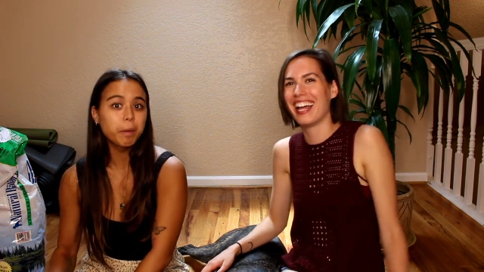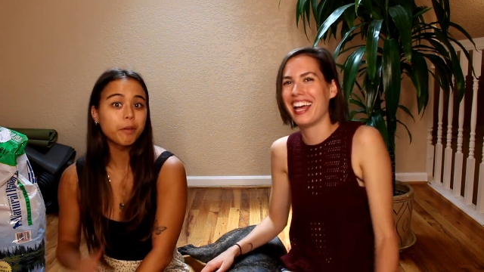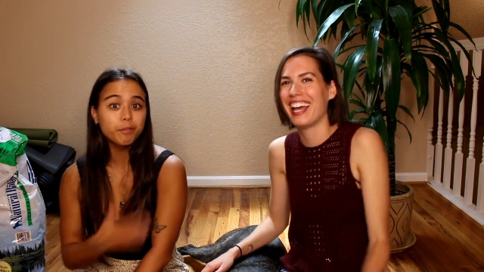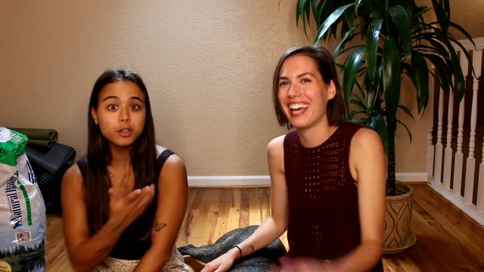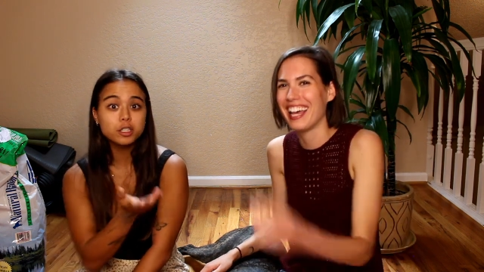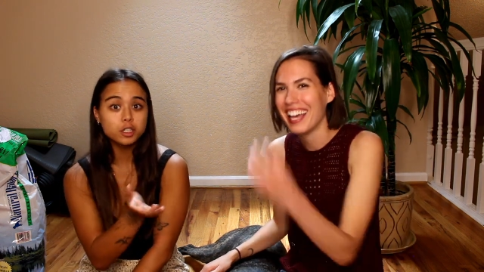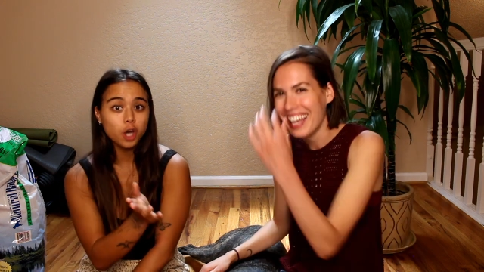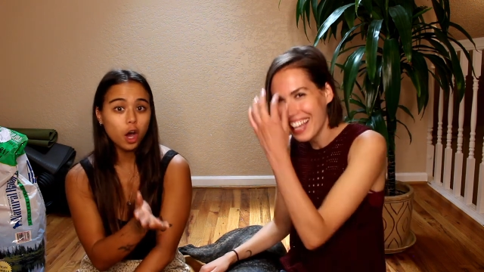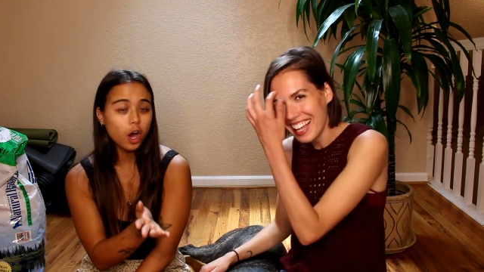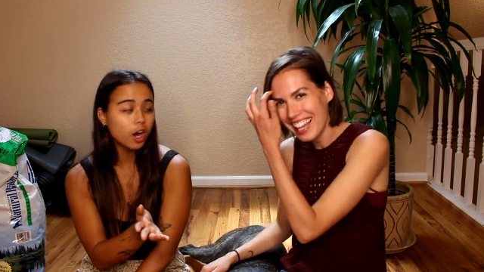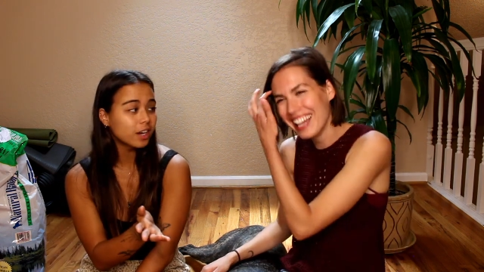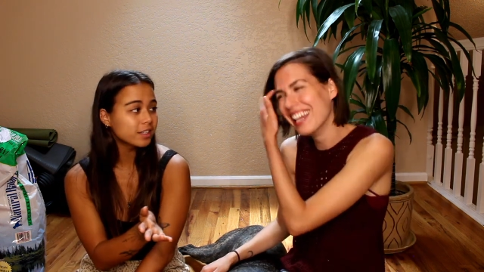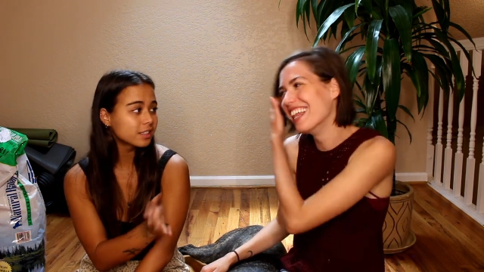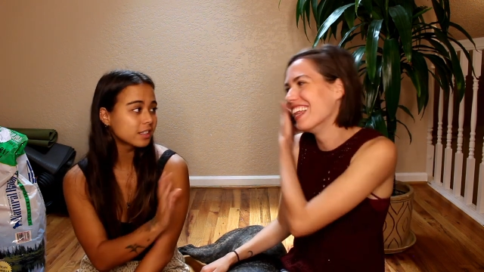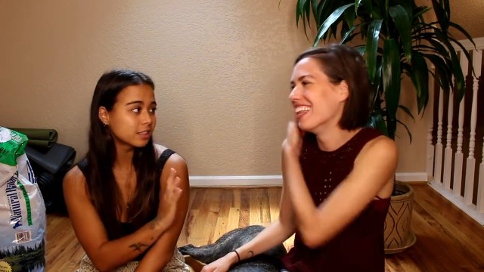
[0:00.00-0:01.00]
Speaker 1: But for
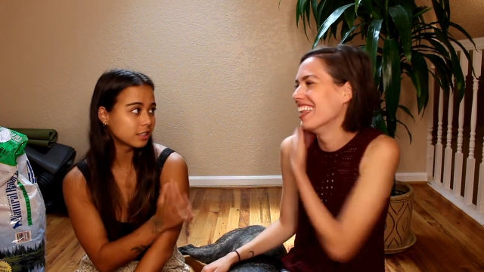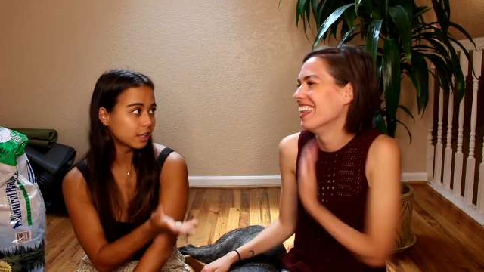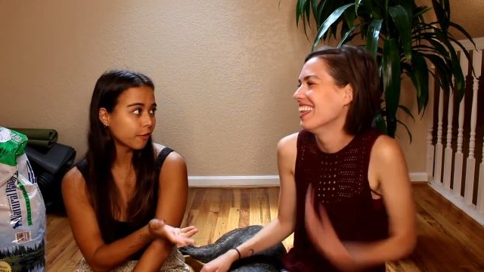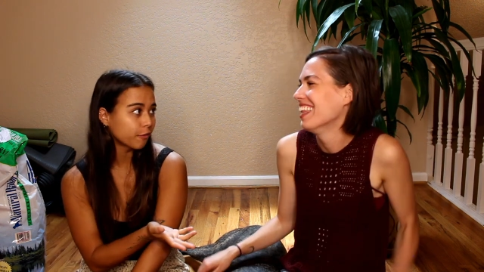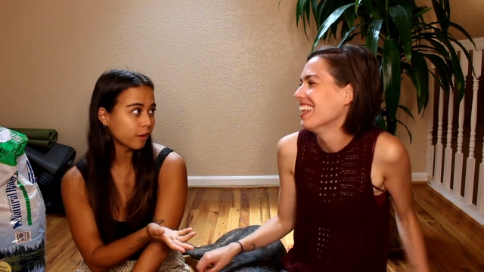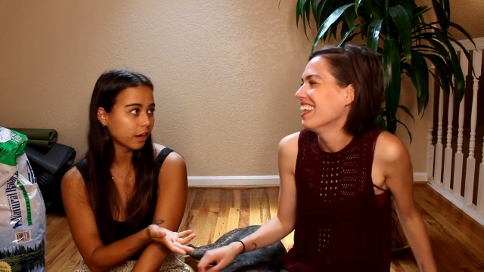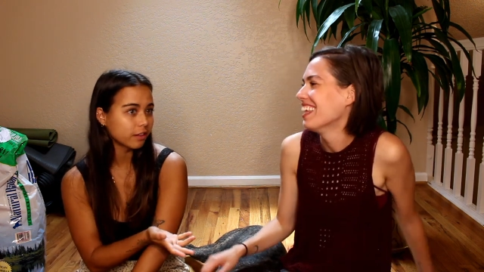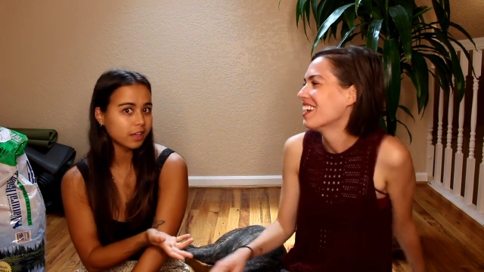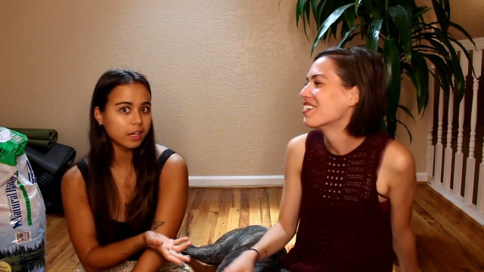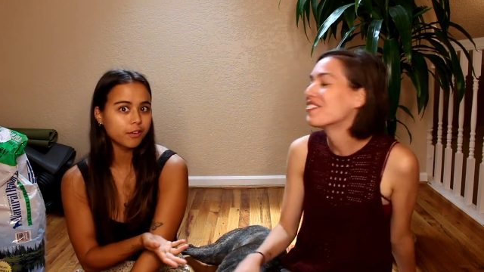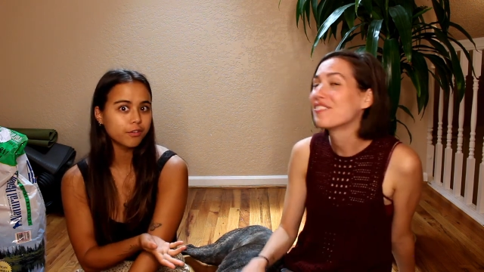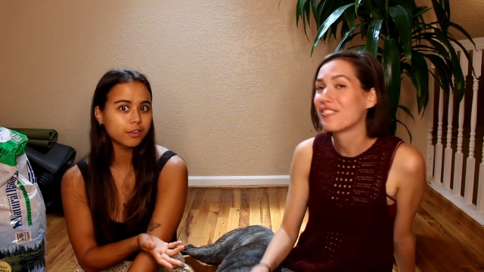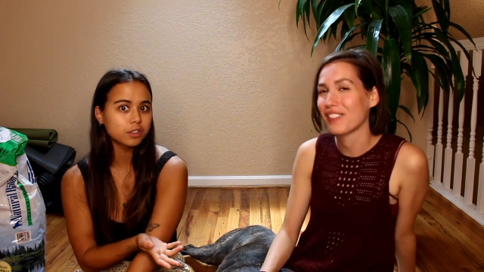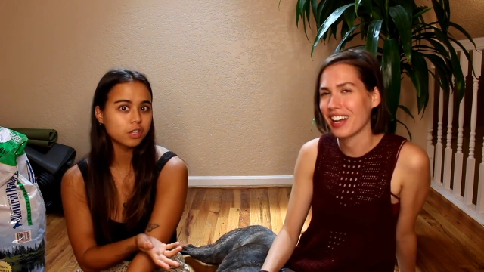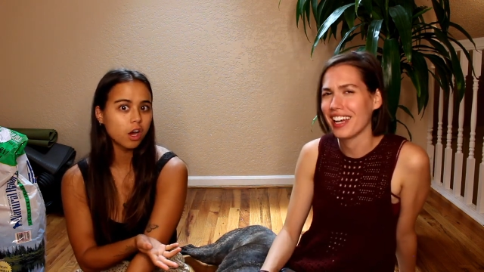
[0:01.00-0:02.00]
dogs, it's different.
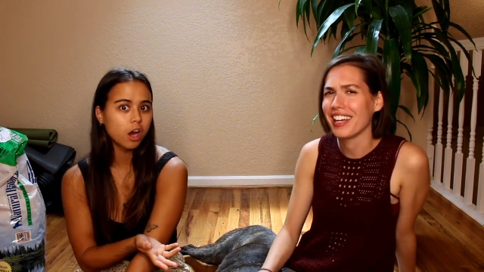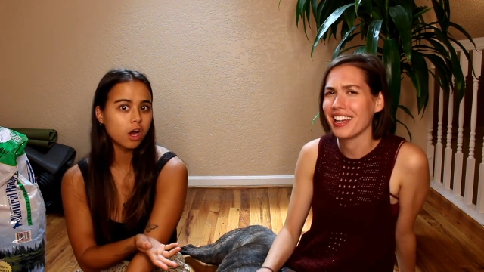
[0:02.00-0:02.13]
Like for right,